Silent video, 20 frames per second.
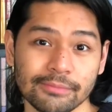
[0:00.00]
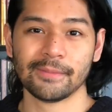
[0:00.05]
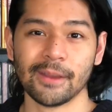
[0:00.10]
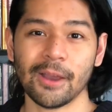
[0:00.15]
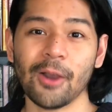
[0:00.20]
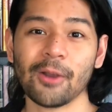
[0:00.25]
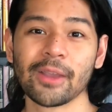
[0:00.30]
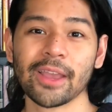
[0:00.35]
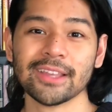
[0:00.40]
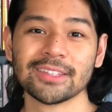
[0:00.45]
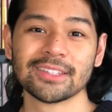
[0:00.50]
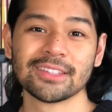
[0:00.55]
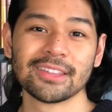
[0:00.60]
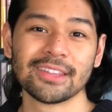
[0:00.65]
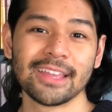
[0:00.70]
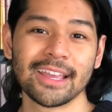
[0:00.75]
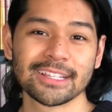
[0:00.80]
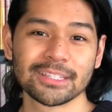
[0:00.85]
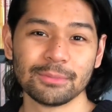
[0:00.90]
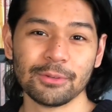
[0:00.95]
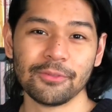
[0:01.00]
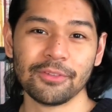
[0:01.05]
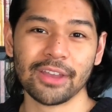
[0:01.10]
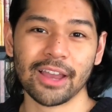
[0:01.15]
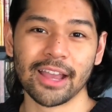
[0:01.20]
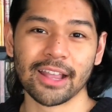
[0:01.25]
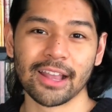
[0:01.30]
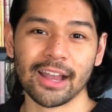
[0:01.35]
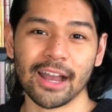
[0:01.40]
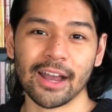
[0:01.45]
Okay, so the next movie
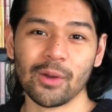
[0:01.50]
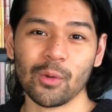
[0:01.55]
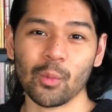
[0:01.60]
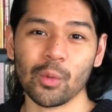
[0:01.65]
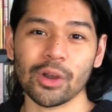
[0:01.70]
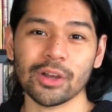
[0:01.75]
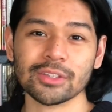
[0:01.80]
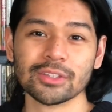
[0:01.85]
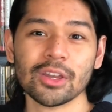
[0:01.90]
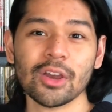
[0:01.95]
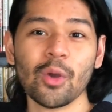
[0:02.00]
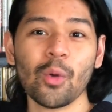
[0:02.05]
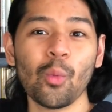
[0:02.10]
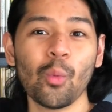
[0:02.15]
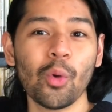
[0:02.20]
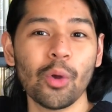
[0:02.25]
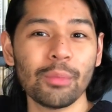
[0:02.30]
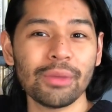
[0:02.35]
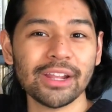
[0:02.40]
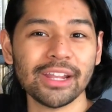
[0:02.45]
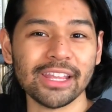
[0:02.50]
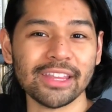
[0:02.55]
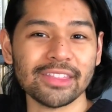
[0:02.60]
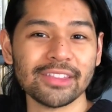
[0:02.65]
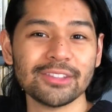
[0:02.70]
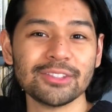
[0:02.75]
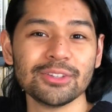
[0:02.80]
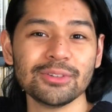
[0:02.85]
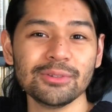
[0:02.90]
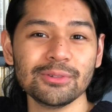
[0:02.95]
I got was Woman in the
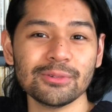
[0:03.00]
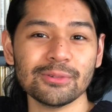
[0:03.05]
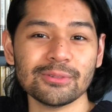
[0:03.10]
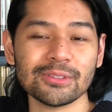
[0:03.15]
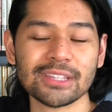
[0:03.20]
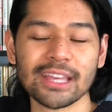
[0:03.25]
Dunes.